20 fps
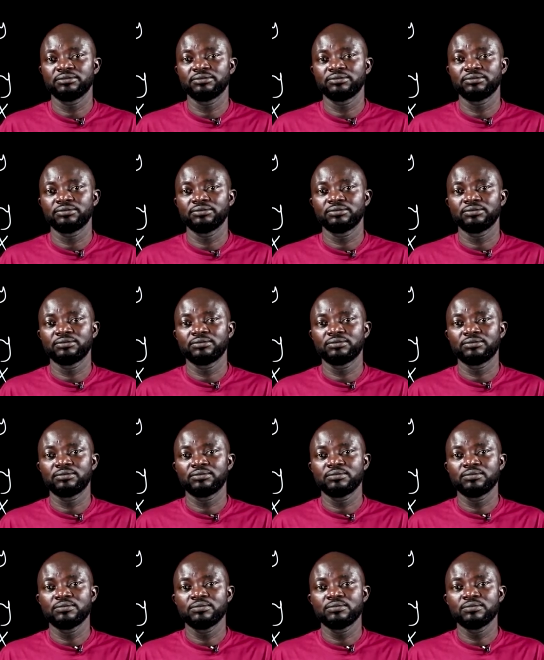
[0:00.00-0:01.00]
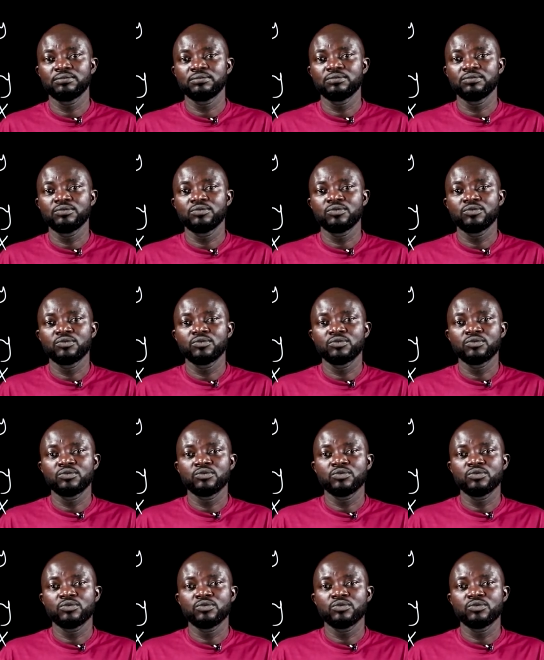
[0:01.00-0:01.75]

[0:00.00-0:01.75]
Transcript: Nothing is said.